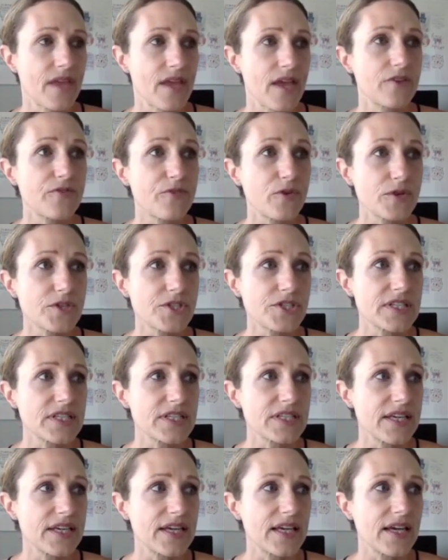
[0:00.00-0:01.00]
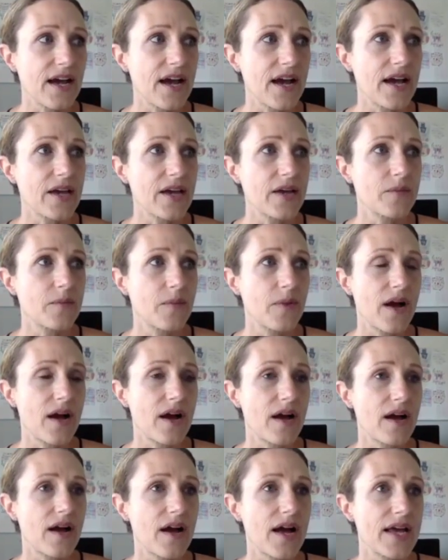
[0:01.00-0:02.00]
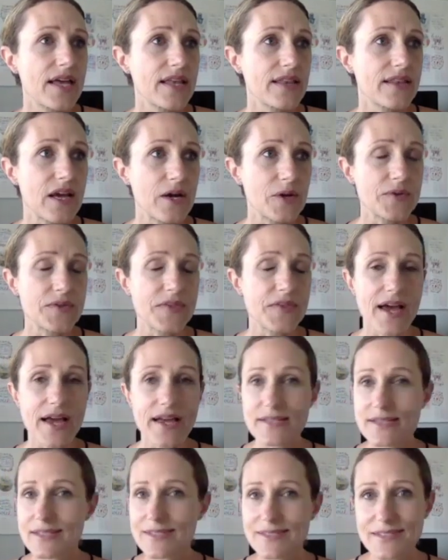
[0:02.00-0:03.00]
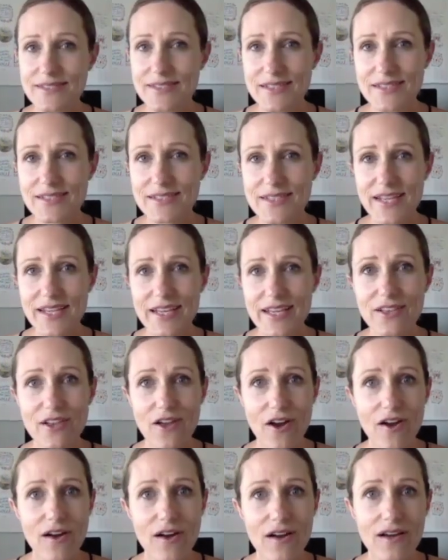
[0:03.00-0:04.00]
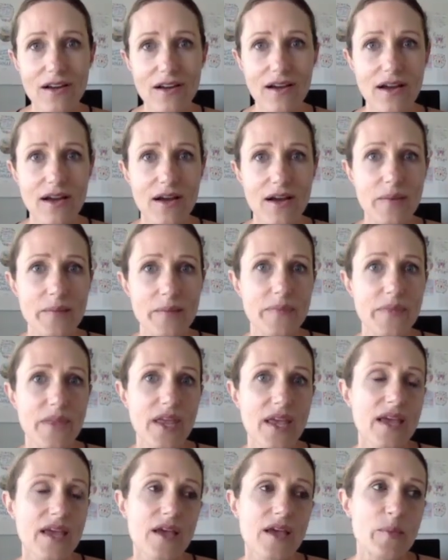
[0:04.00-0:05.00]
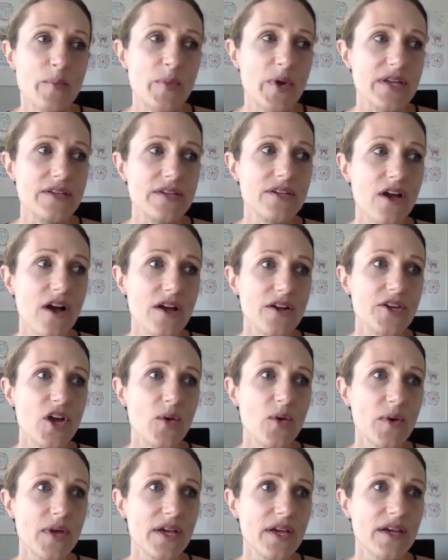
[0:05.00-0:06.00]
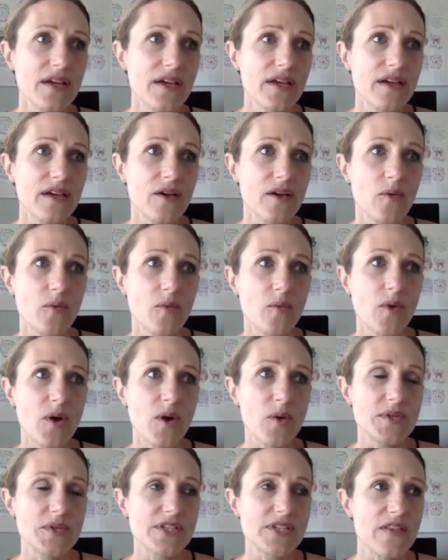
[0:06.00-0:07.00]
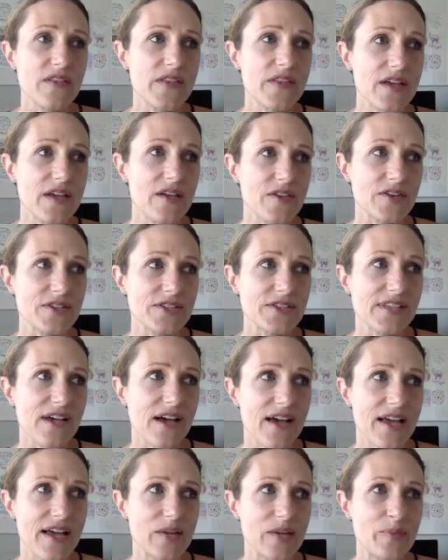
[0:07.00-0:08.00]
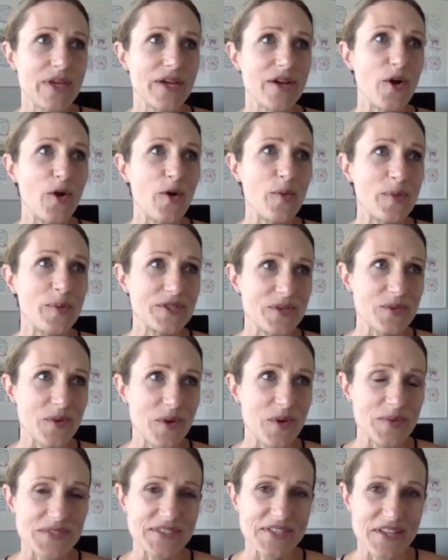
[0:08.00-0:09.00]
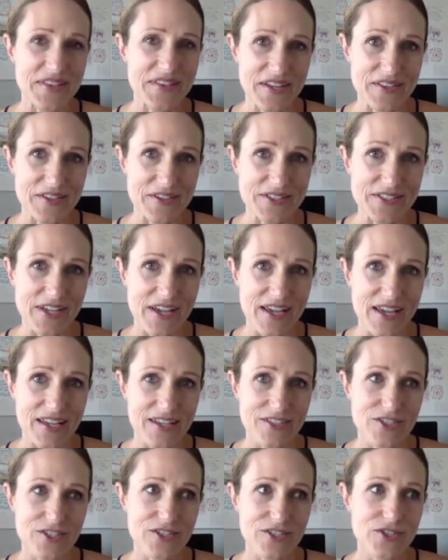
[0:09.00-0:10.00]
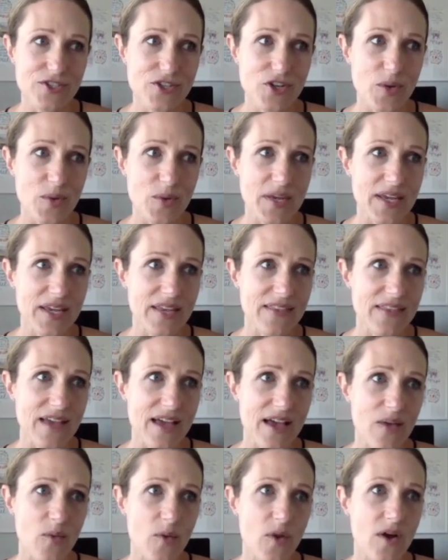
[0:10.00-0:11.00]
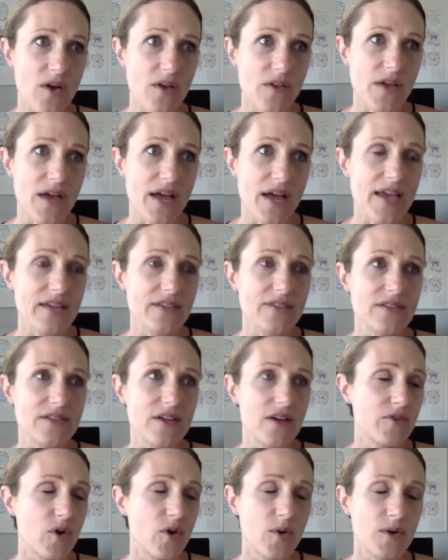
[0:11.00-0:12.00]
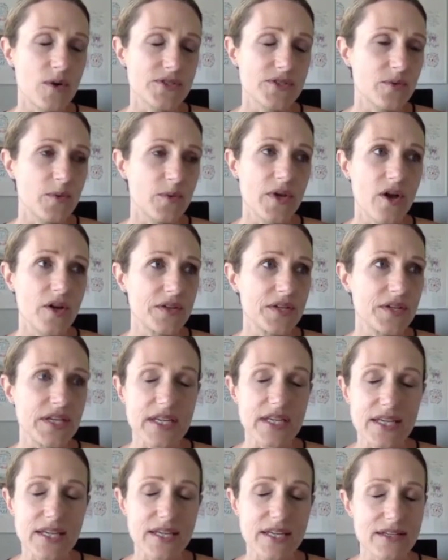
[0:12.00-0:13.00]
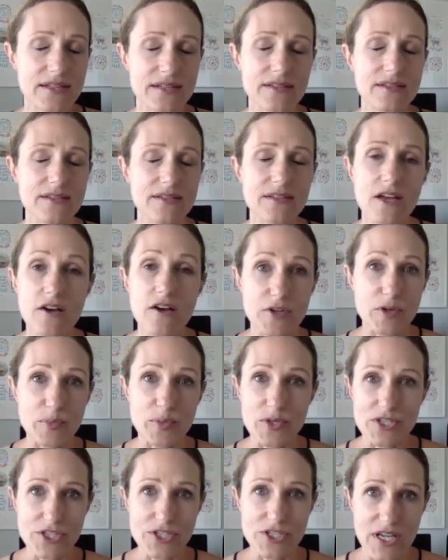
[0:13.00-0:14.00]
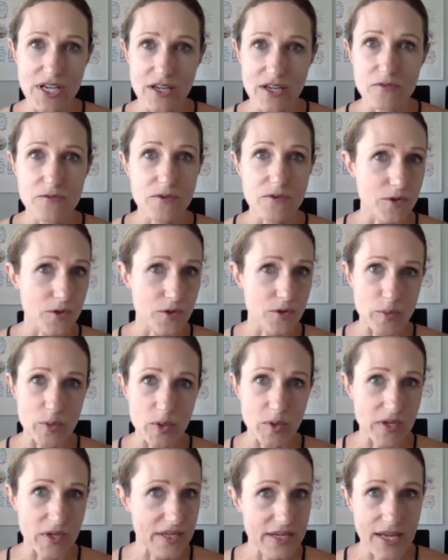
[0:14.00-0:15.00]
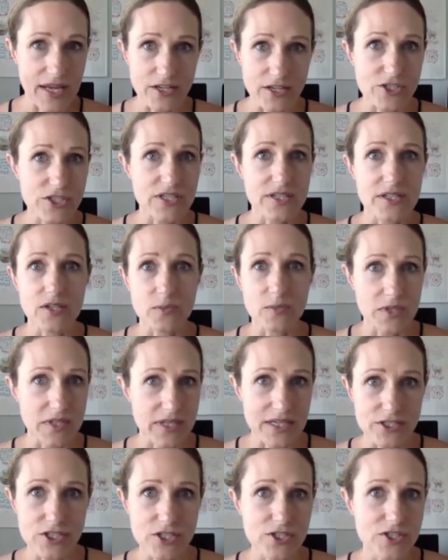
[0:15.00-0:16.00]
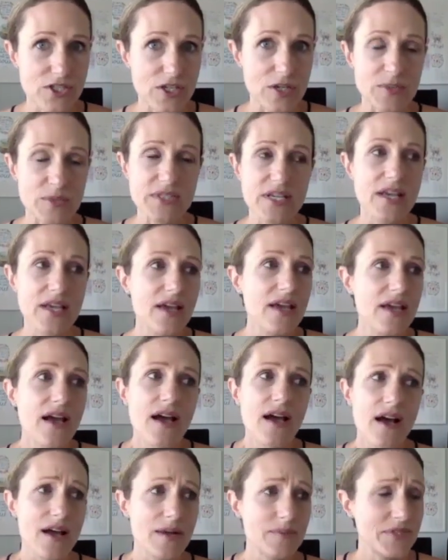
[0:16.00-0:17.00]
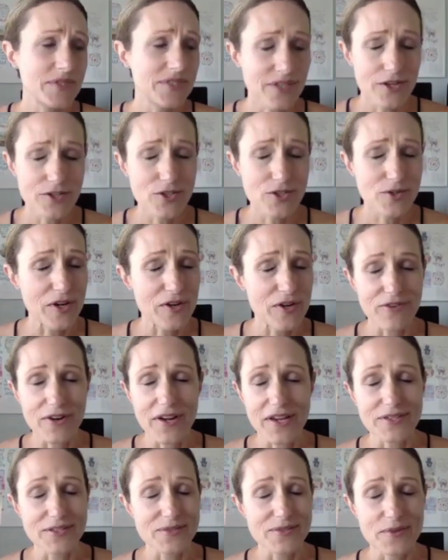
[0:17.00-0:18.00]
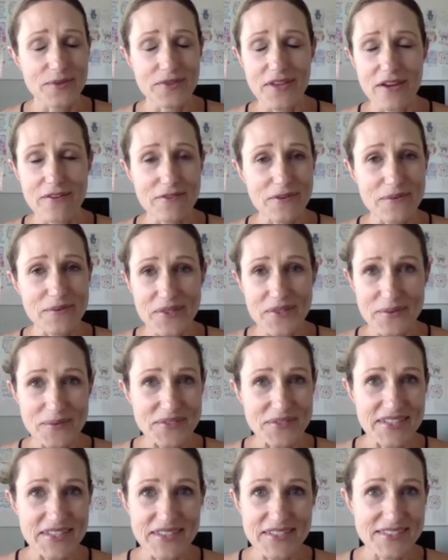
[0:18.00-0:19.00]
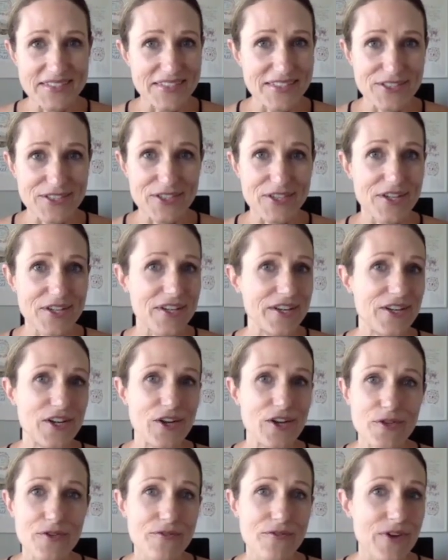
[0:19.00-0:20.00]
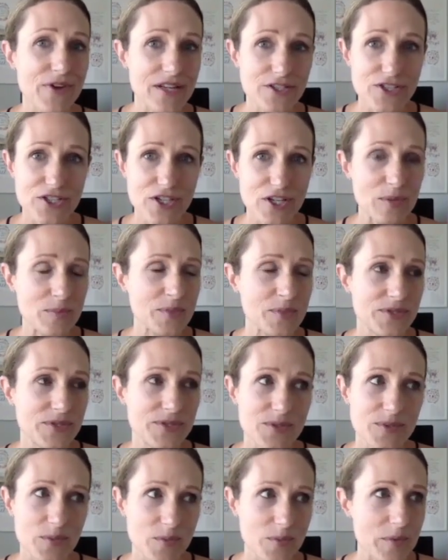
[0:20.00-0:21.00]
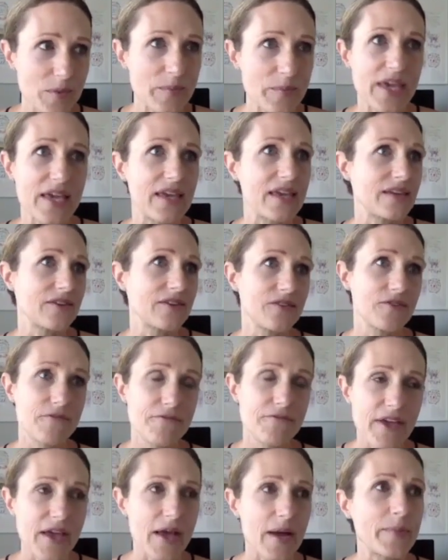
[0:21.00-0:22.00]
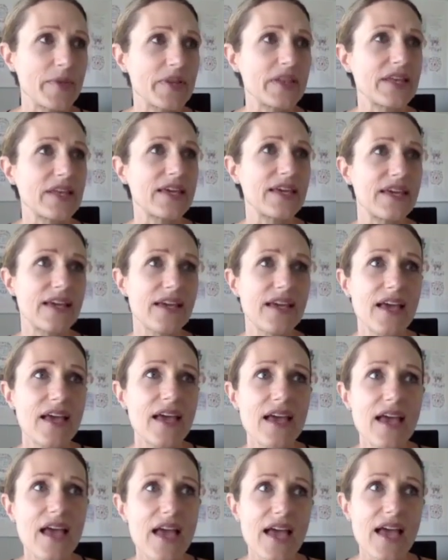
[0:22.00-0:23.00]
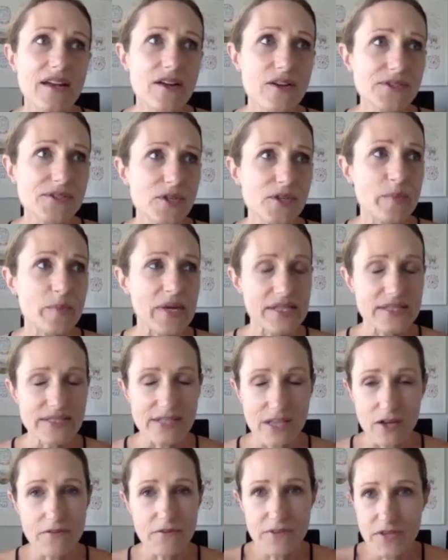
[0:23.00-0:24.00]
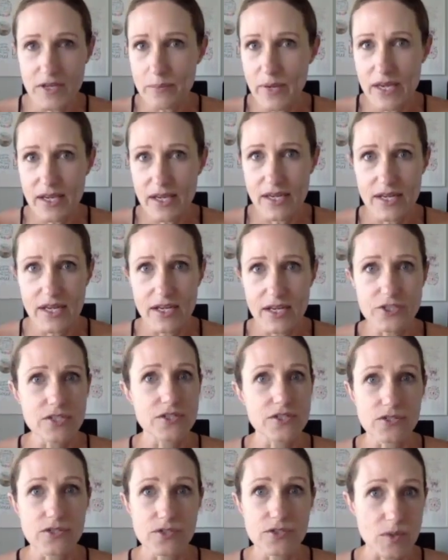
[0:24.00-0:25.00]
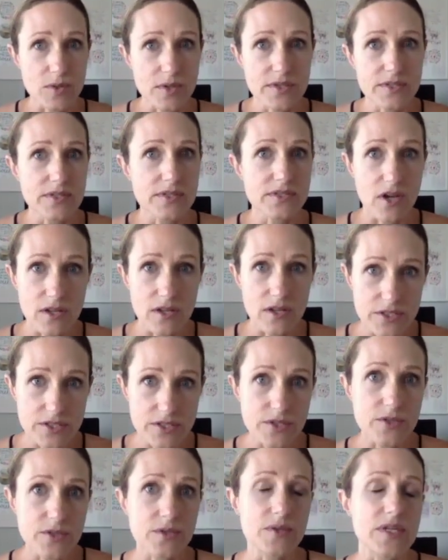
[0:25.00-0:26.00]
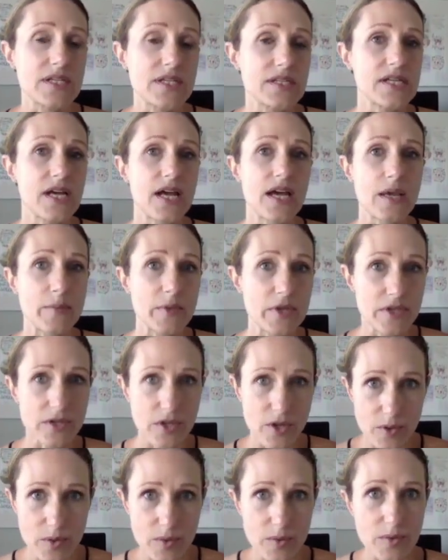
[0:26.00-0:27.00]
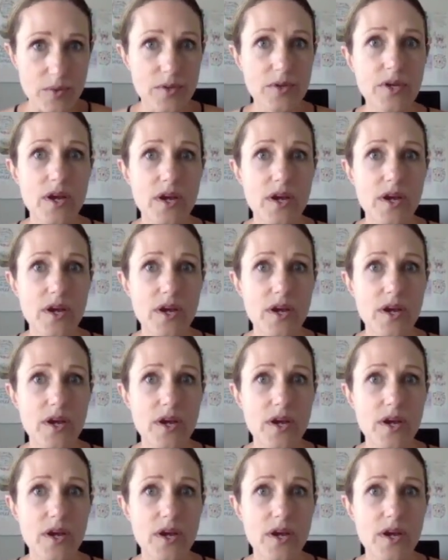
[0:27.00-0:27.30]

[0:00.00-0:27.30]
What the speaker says: fortunately, I allowed that. Didn't take long, but not knowing what was on the other side, being open to what was on the other side, just knowing that while of course, we all need and love and appreciate vulnerable connection and relationships, I'm such great friends with everyone that was in the sisterhood. The friendships remain family. and also myself and my connection to source, solitude and time alone,